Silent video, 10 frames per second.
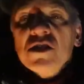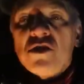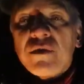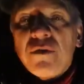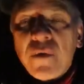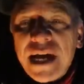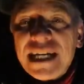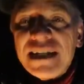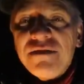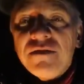So he
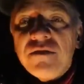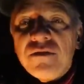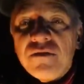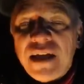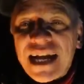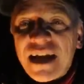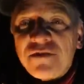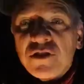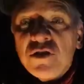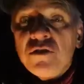waited that
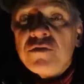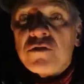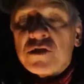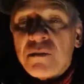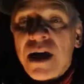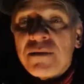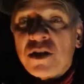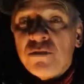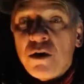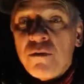afternoon for his mom
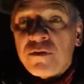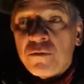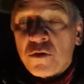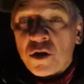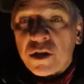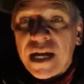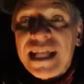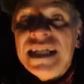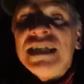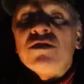to come home from work,
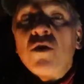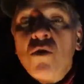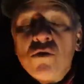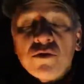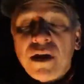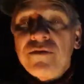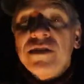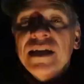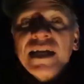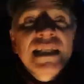and then he told her
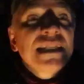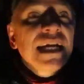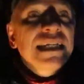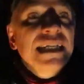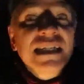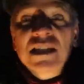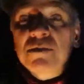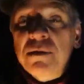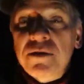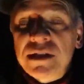everything that he had
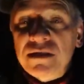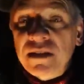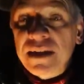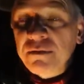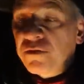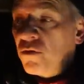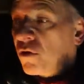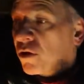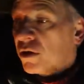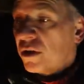experienced the night
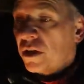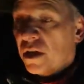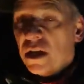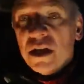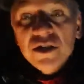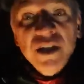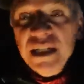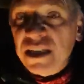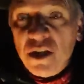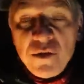before. She
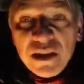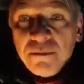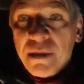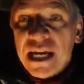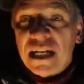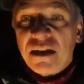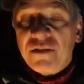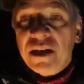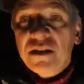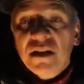didn't know what to make
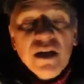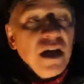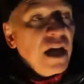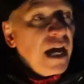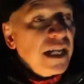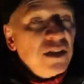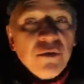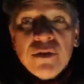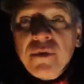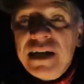of it, and
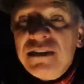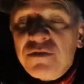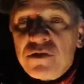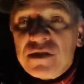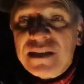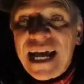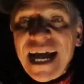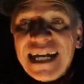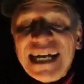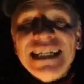so he waited for his
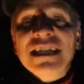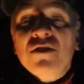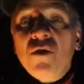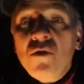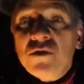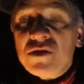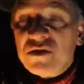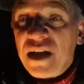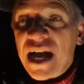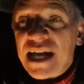dad, and he told
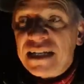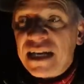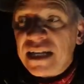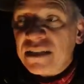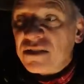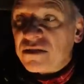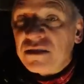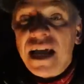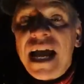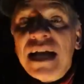his dad, and his
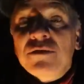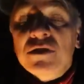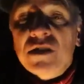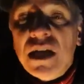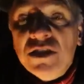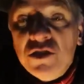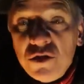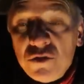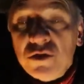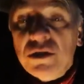dad was
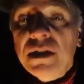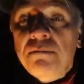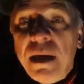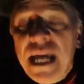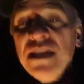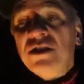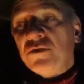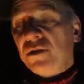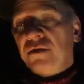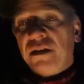unusually
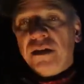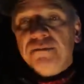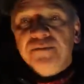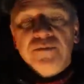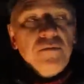patient with him.